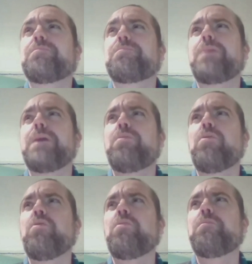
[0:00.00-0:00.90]

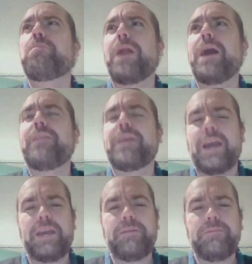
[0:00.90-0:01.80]
people playing the
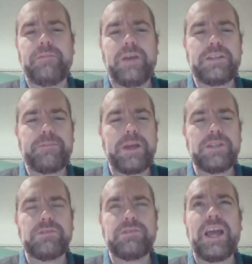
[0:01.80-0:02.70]
game, it
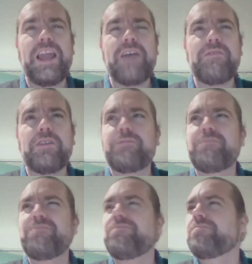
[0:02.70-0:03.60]
depends on their level of
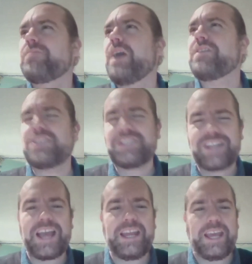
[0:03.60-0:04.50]

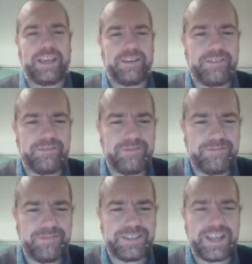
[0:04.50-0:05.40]
understanding
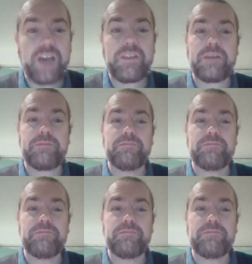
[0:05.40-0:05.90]
as to how they